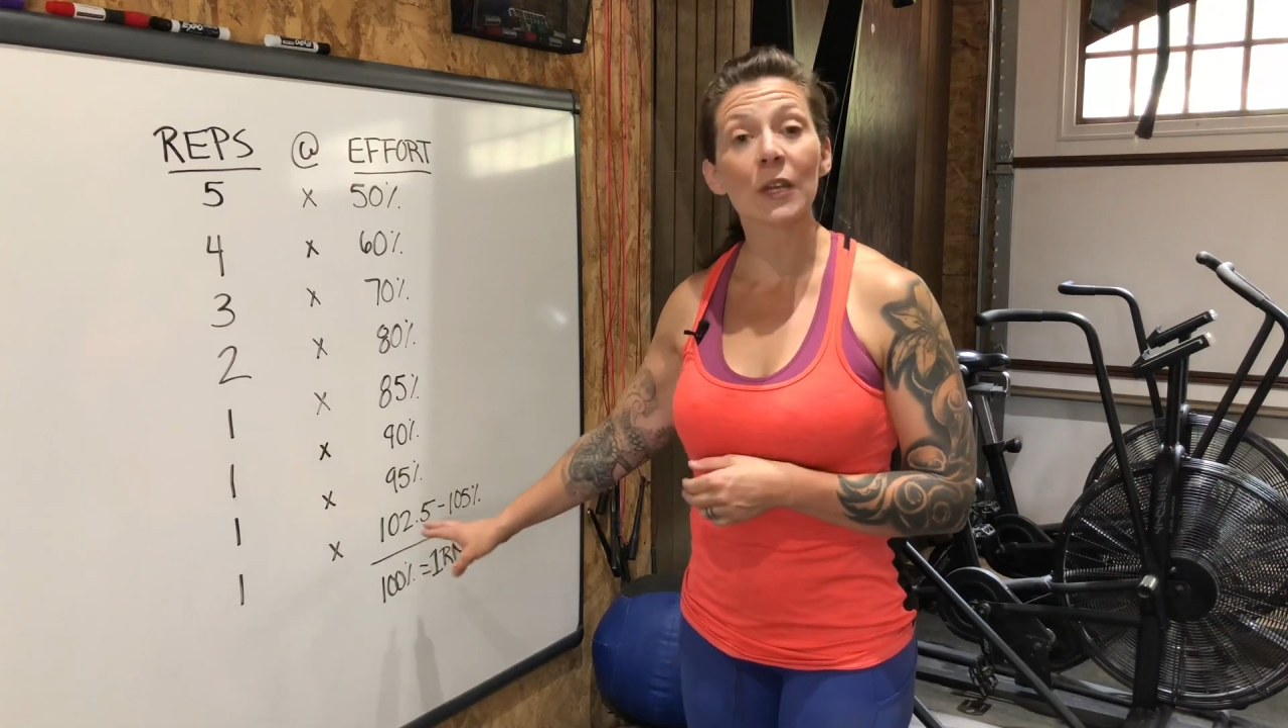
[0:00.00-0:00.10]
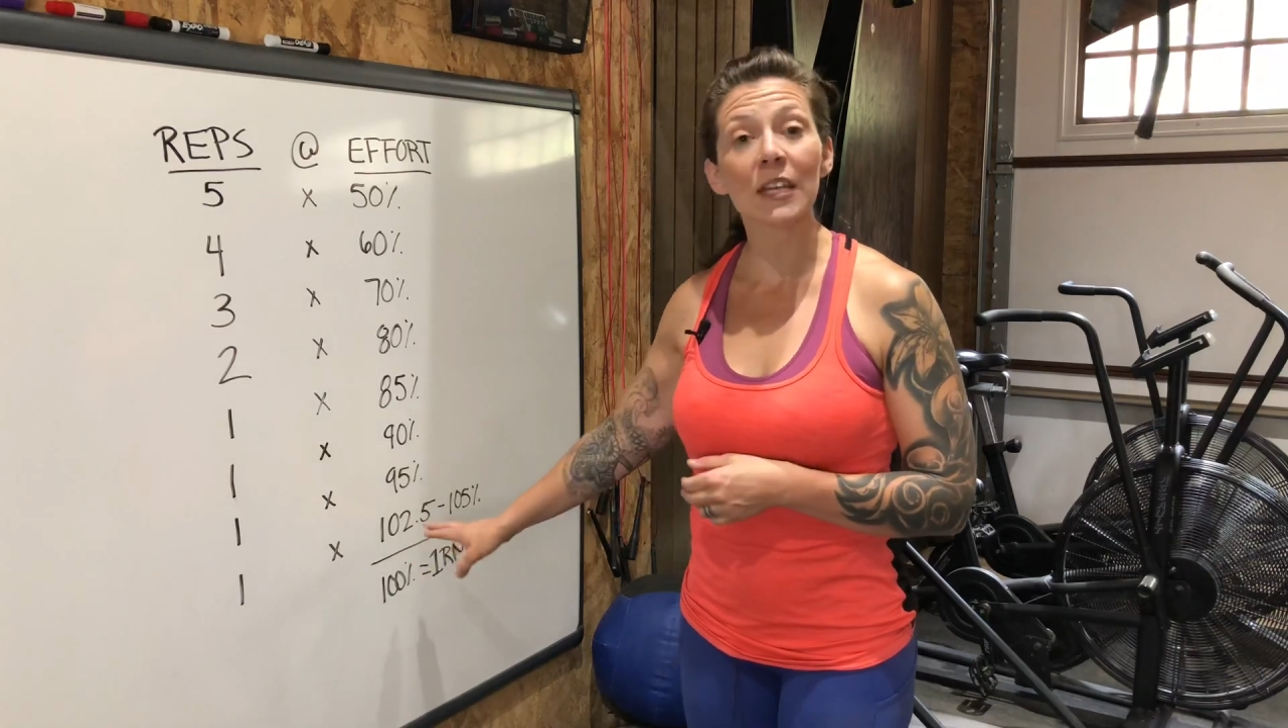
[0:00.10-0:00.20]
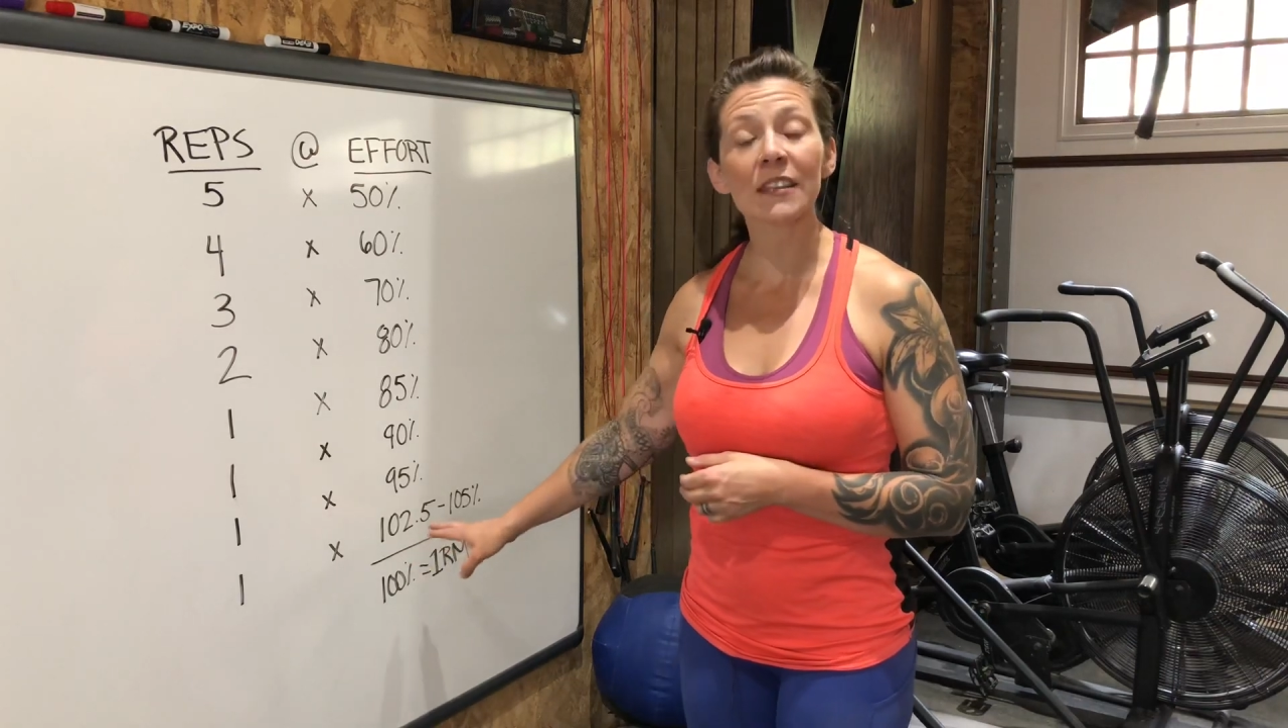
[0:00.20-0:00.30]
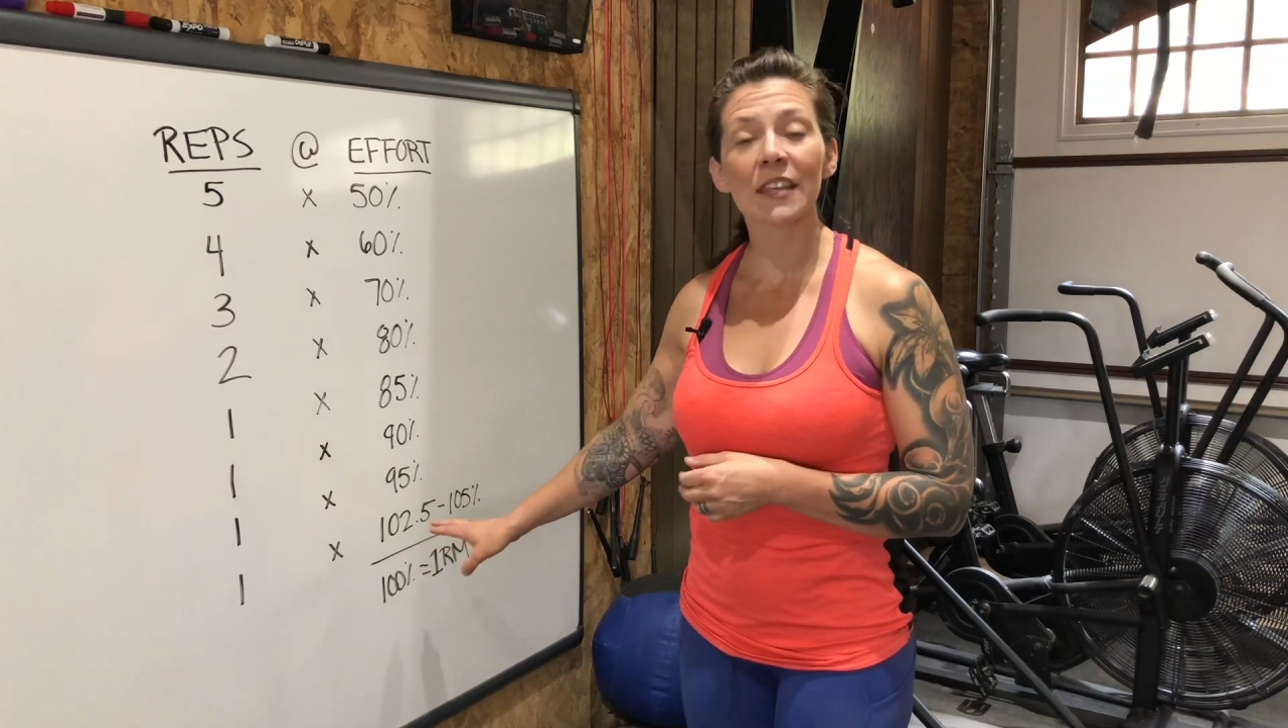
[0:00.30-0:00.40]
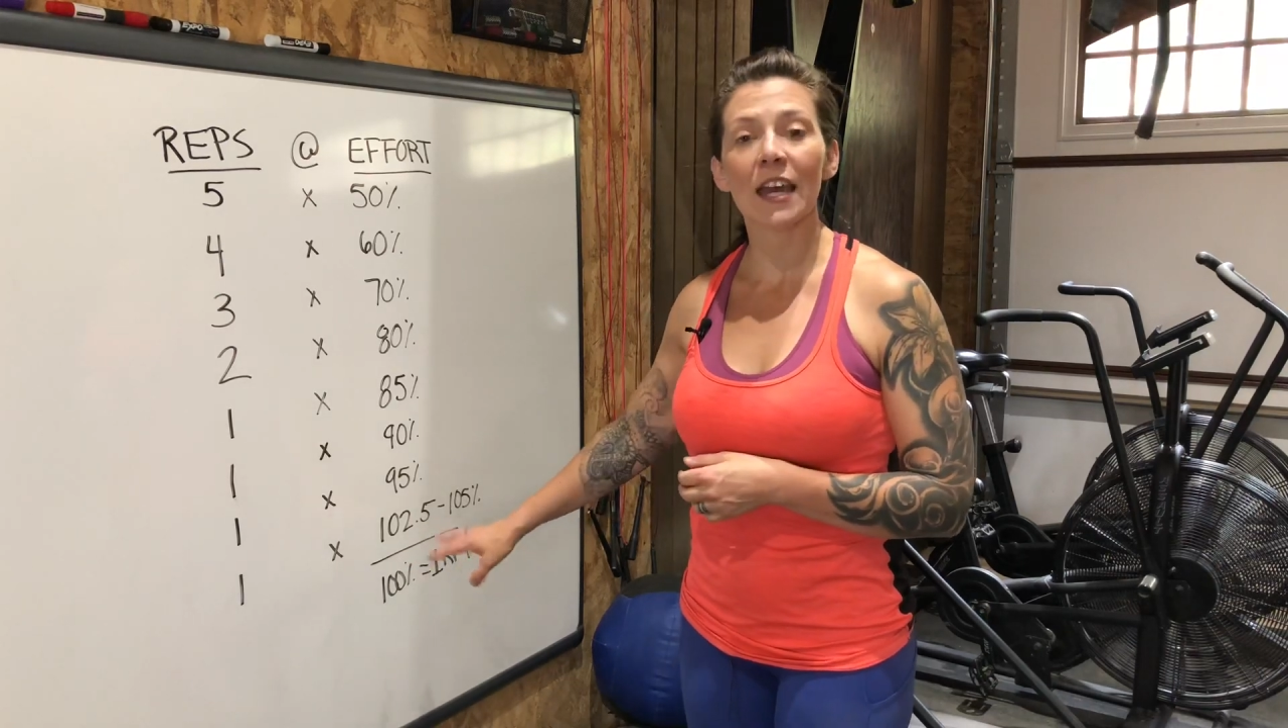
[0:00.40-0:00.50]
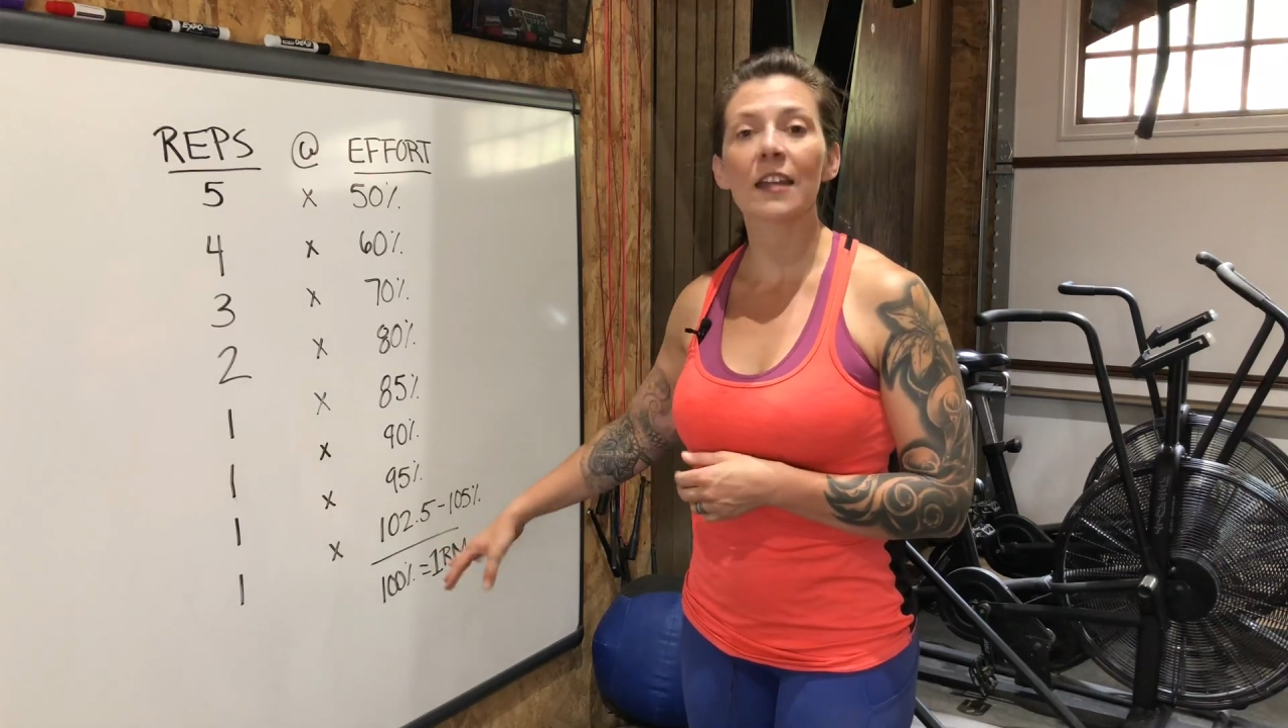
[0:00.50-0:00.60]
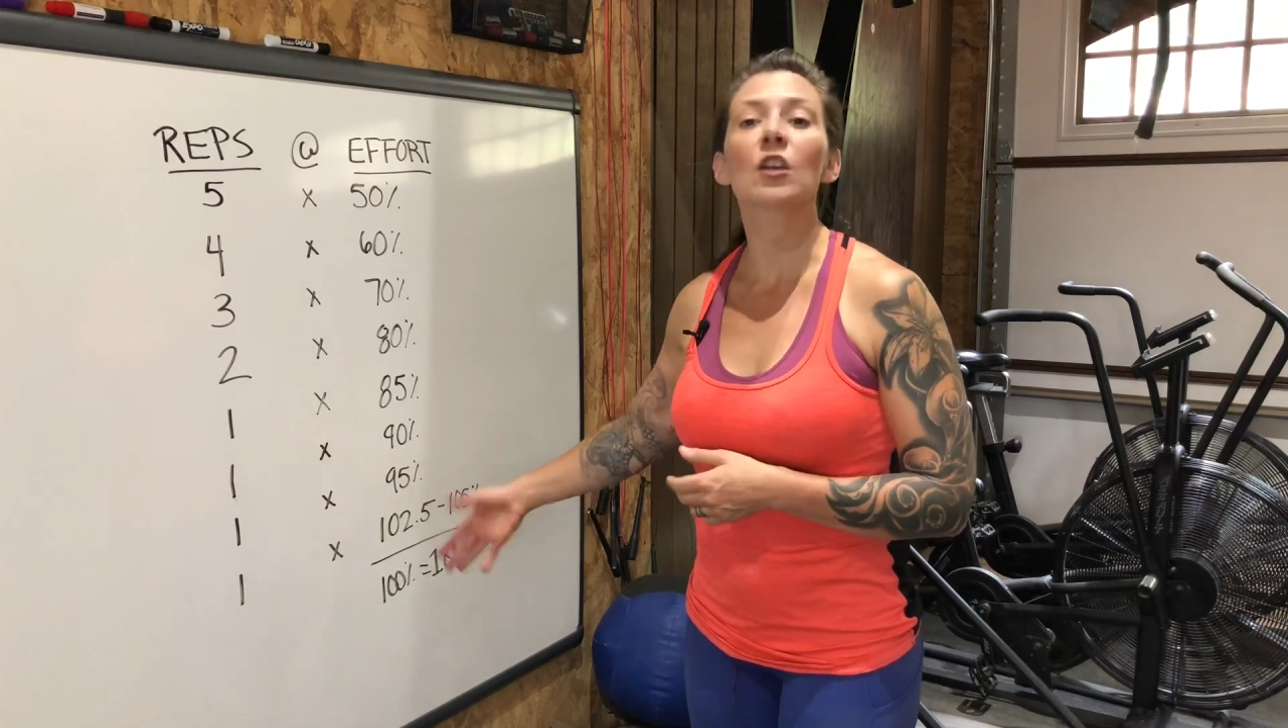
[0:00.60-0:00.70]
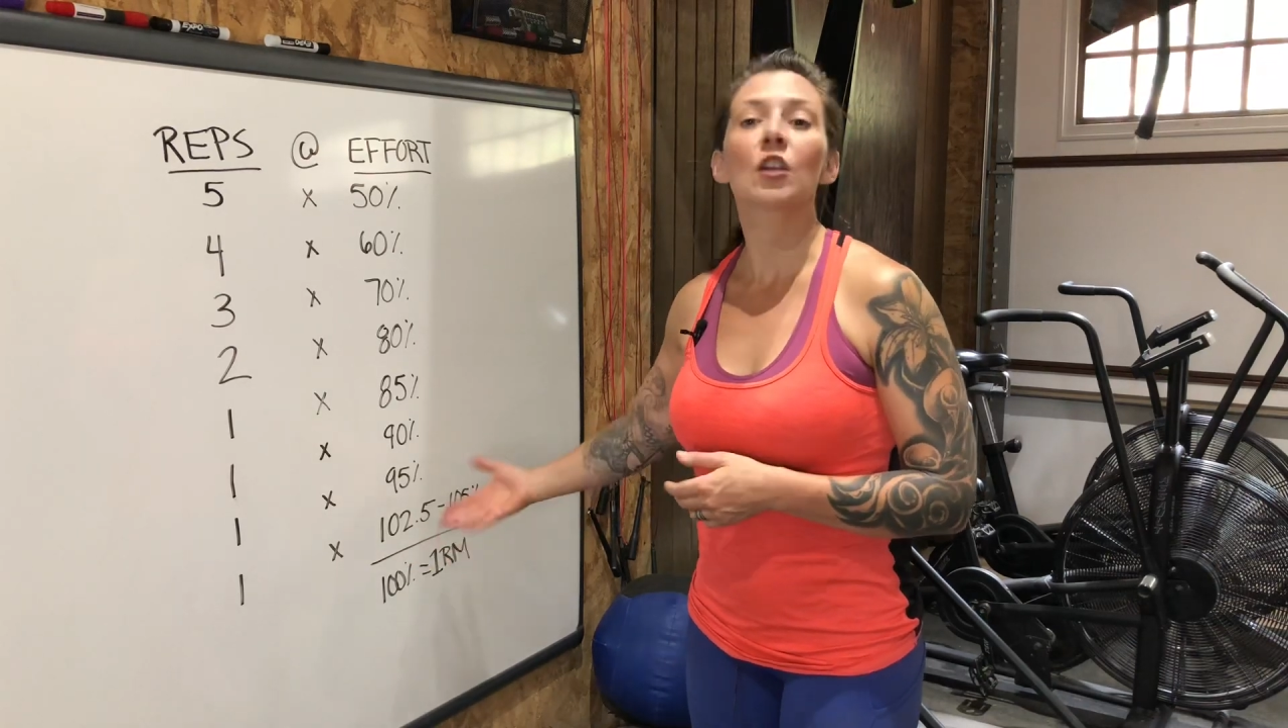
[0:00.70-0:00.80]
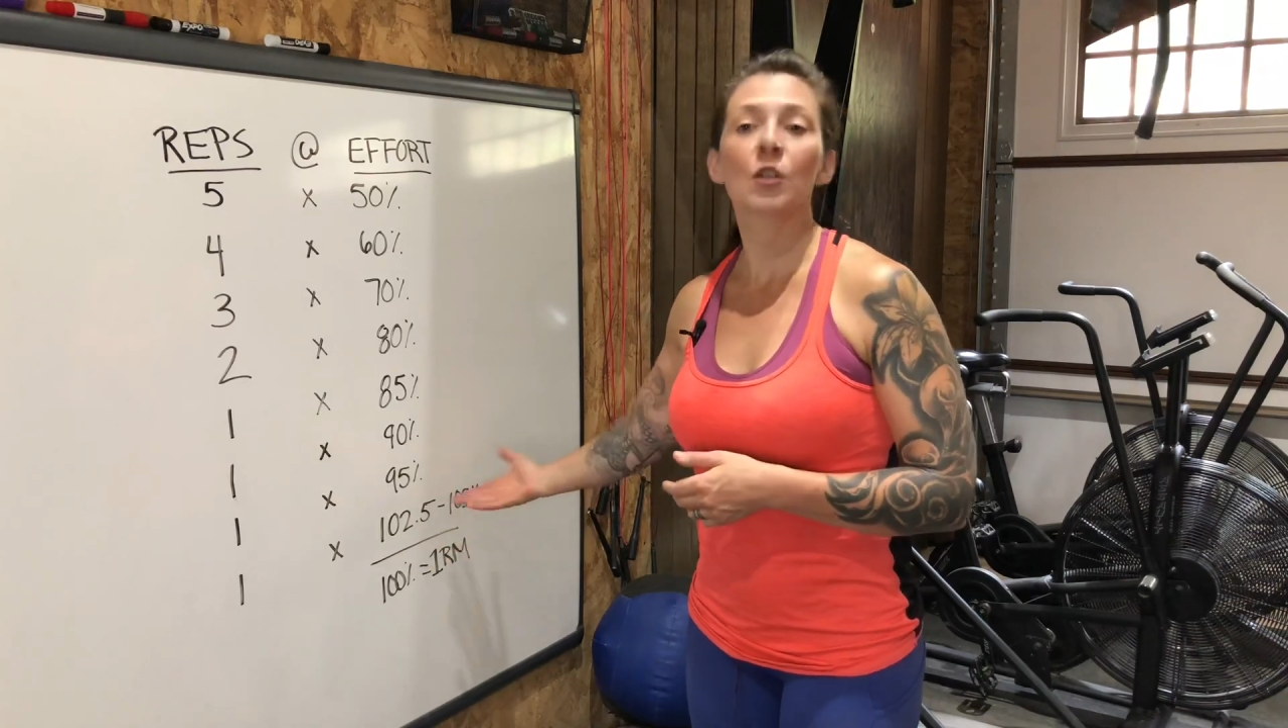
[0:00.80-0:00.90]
hit that,